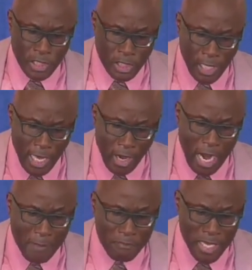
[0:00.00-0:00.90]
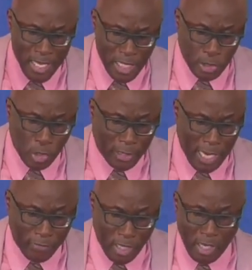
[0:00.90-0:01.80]
we'll share a meal
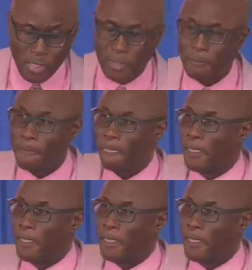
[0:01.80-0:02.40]
together